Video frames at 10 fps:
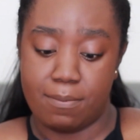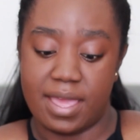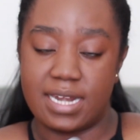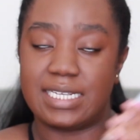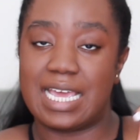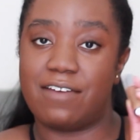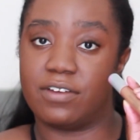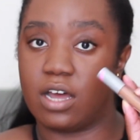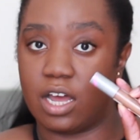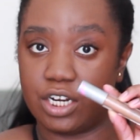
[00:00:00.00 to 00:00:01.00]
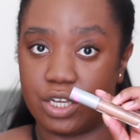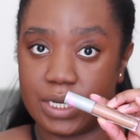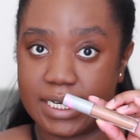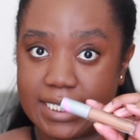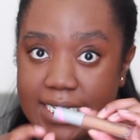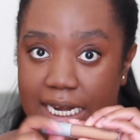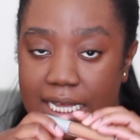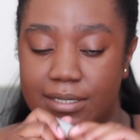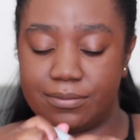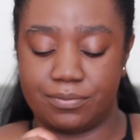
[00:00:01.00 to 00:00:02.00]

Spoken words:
Bendy Avocado Concealer.